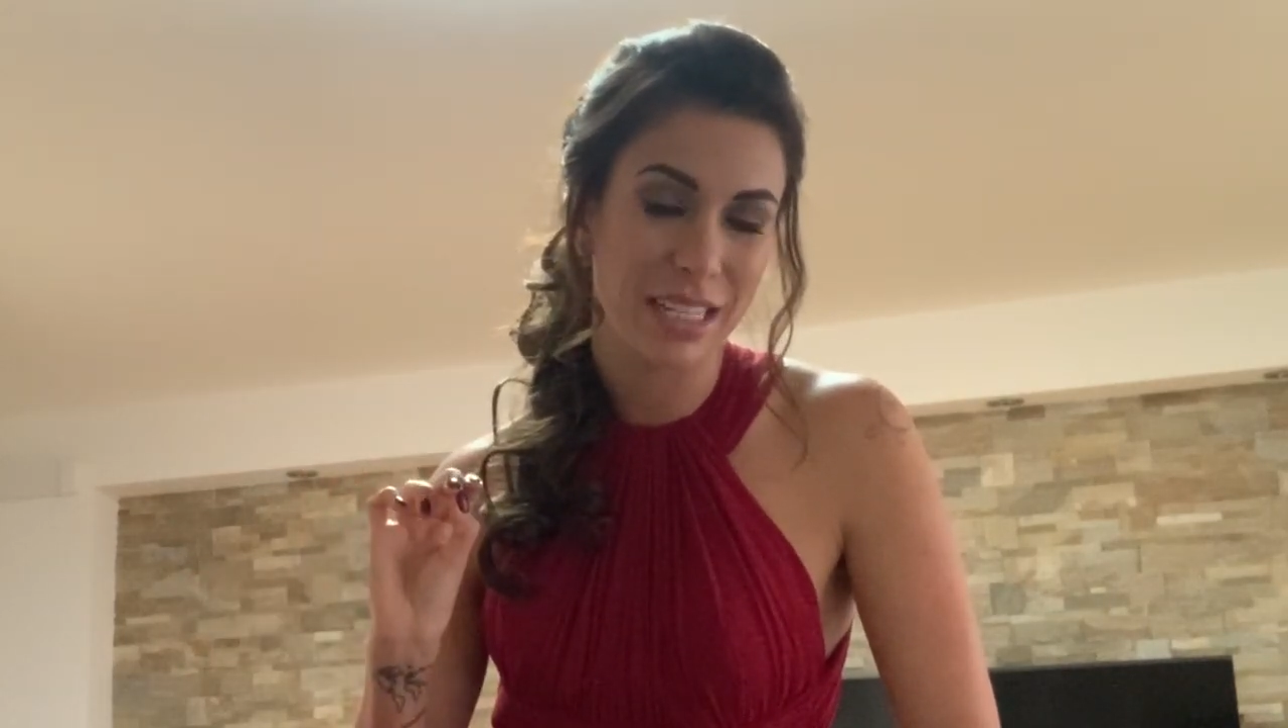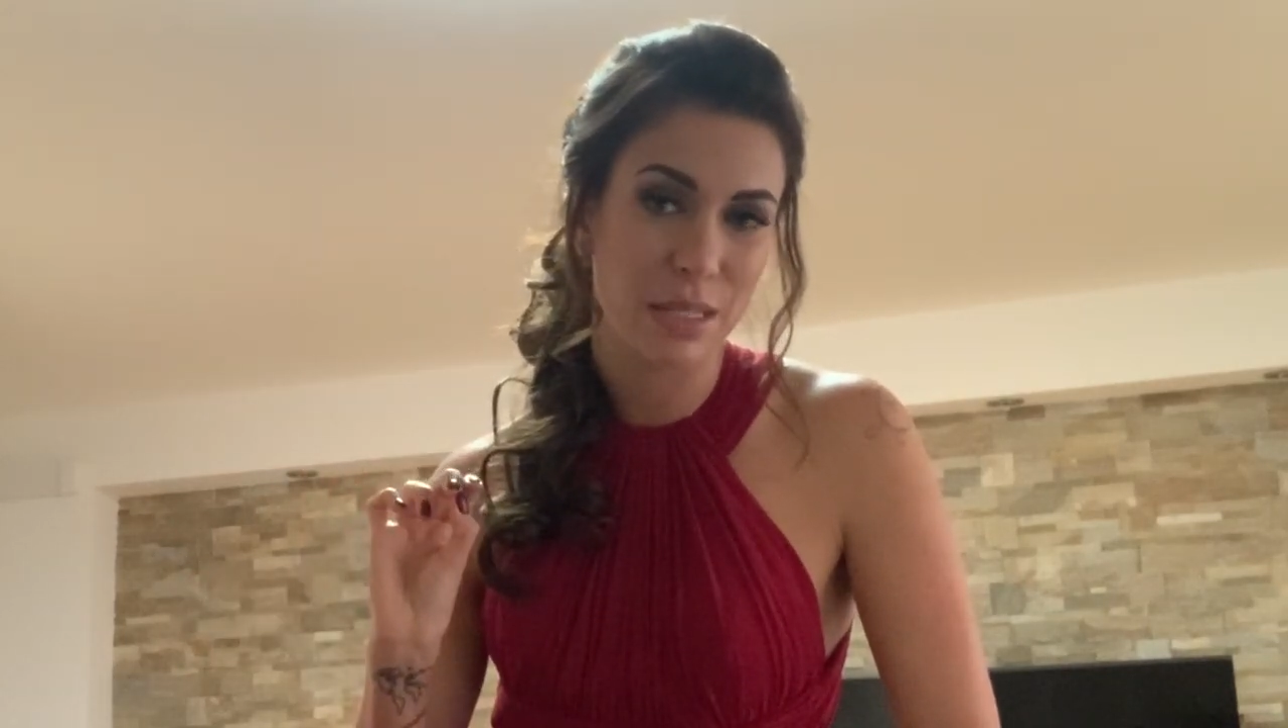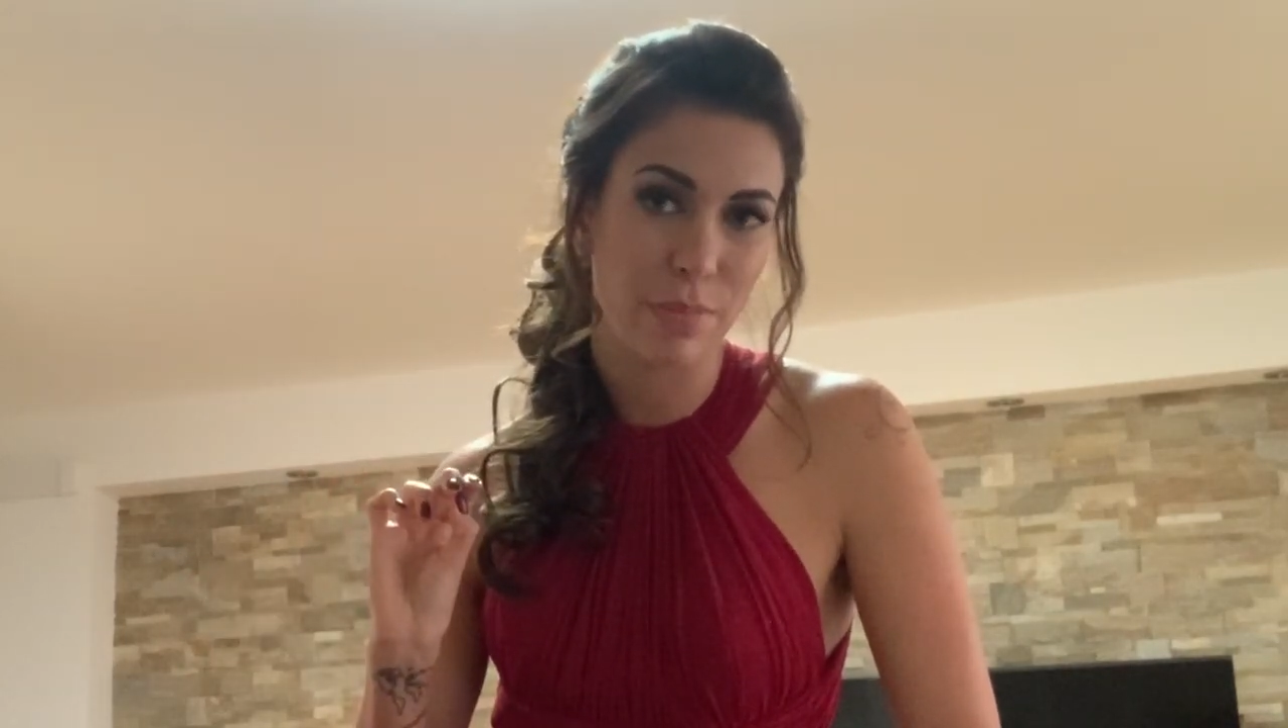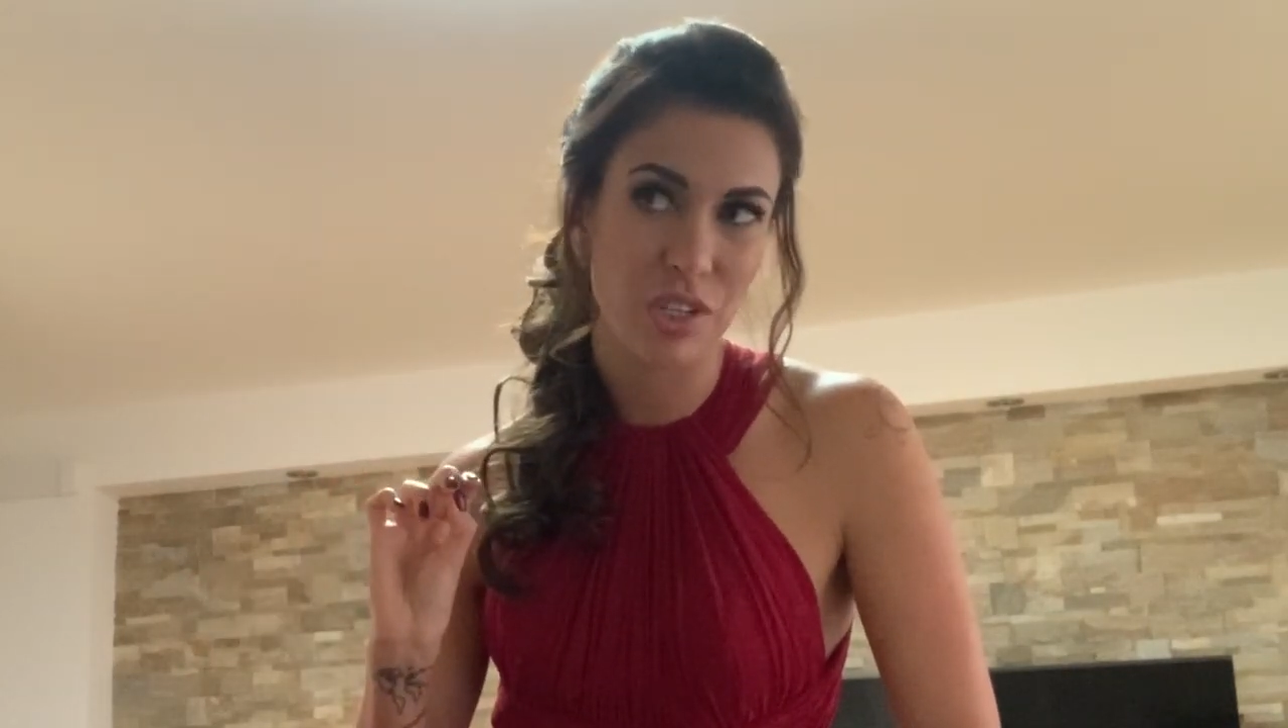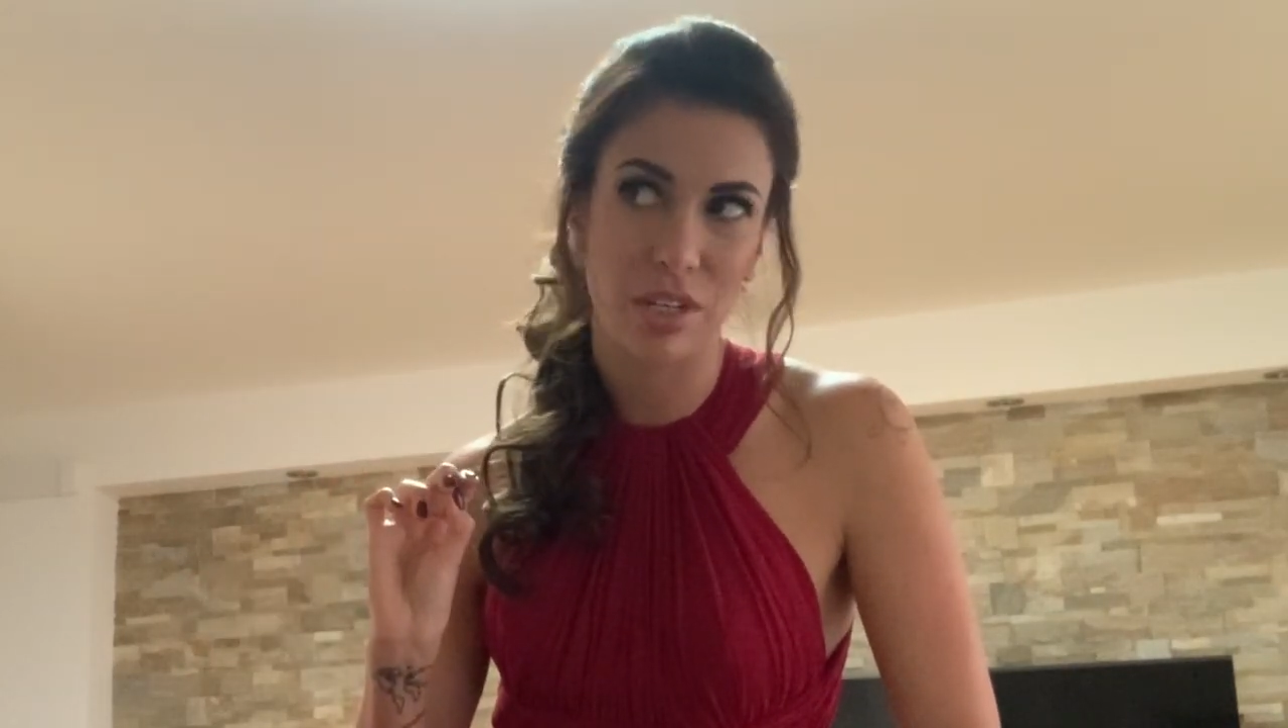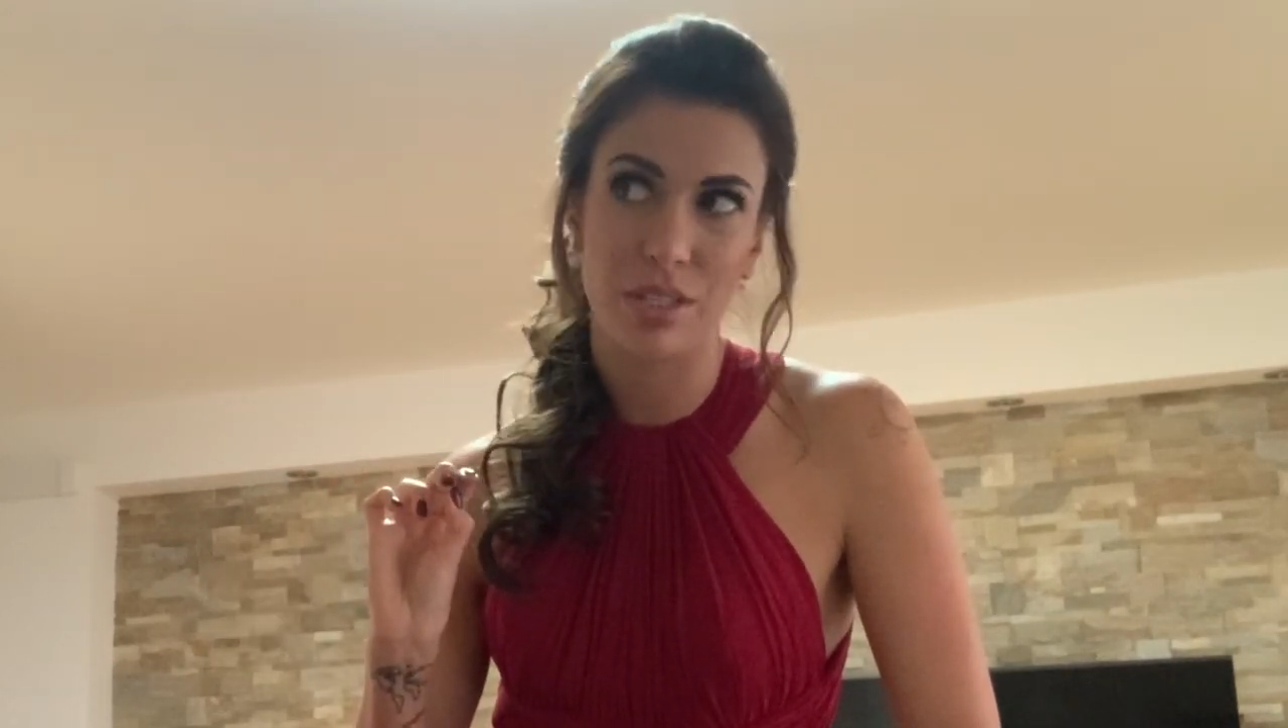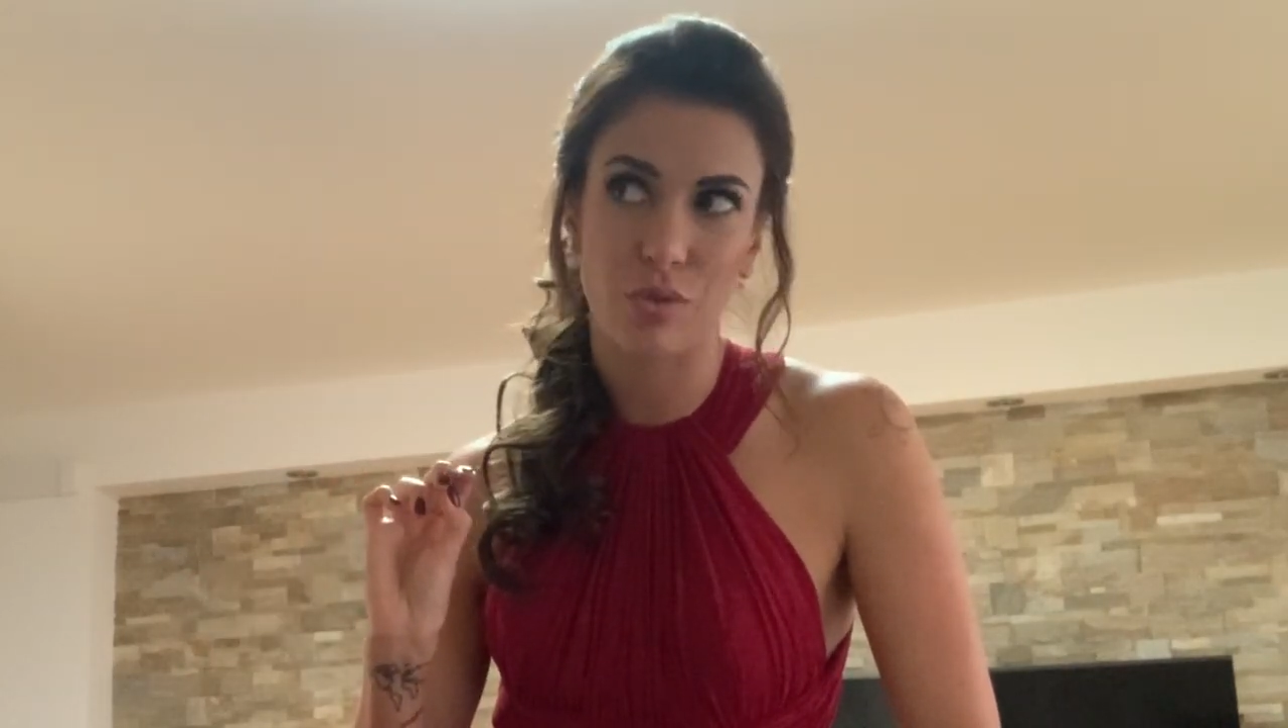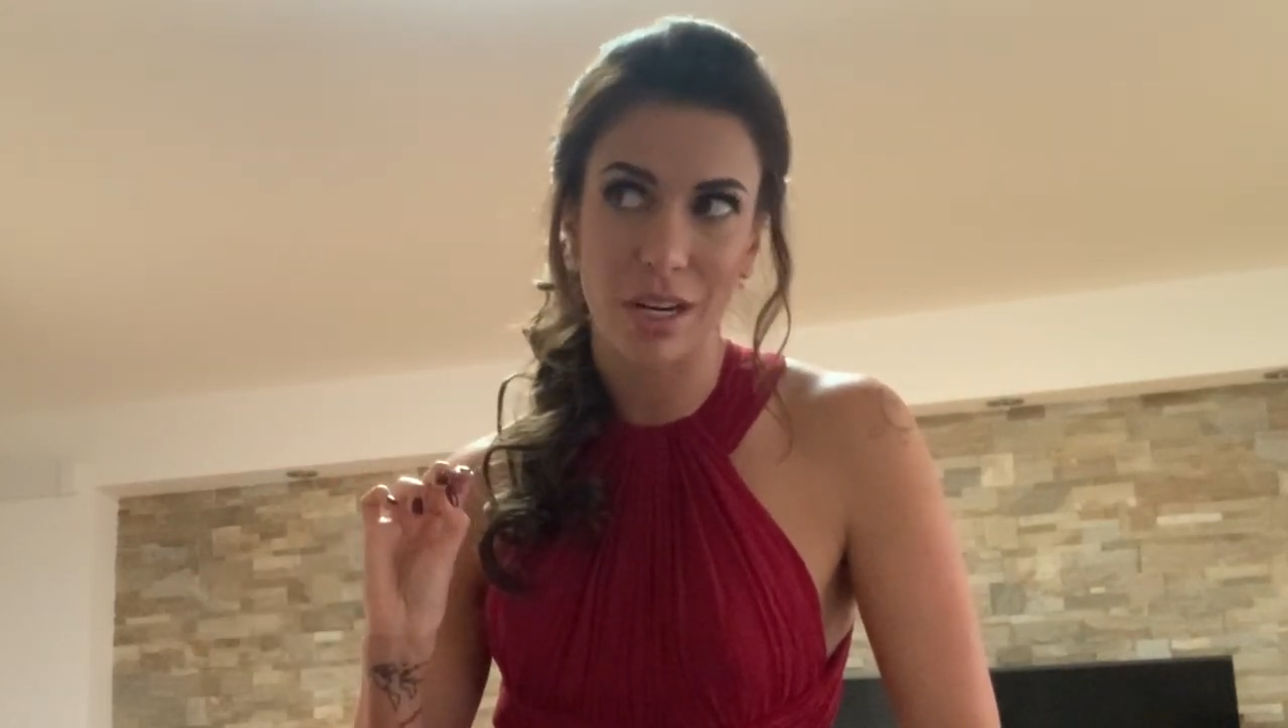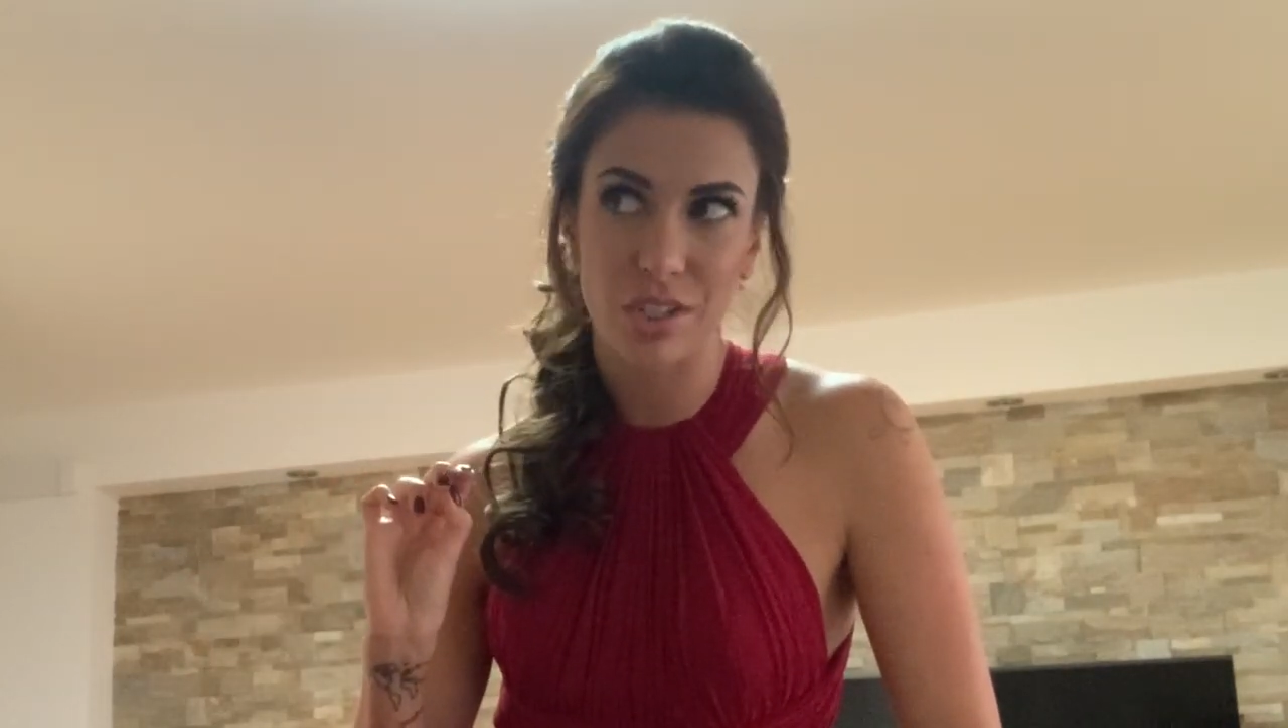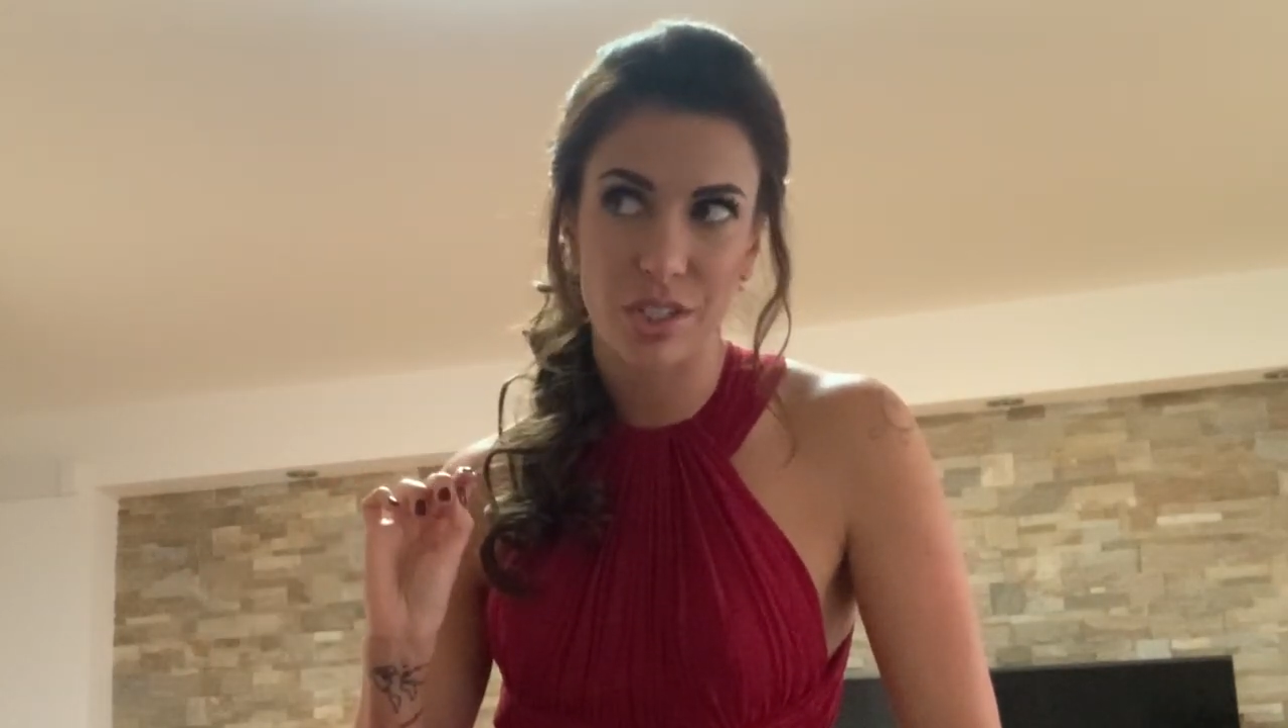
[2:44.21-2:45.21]
especially
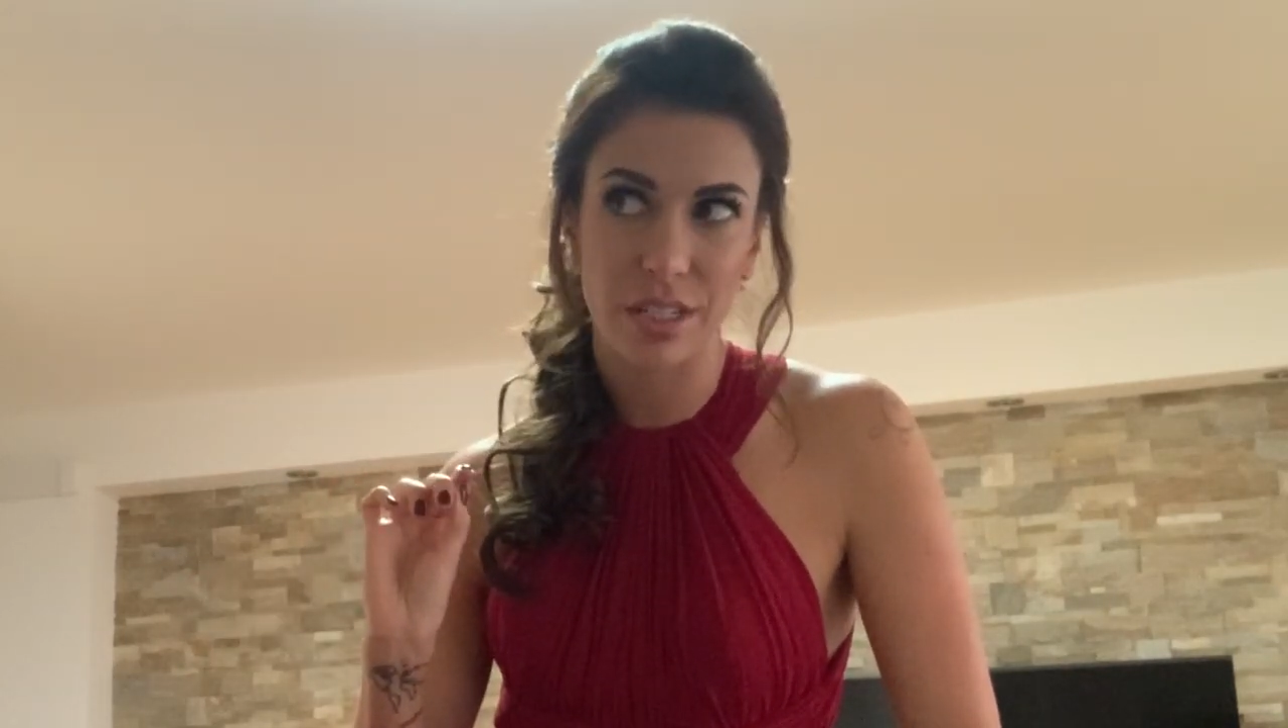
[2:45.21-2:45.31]
strangers